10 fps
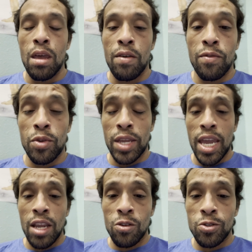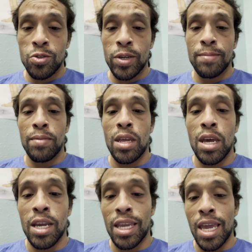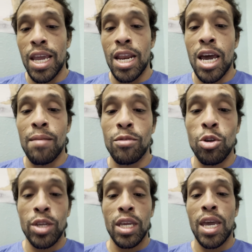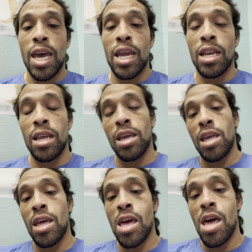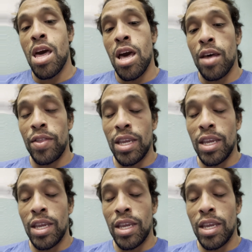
For the ankle joint, again, I'm looking at the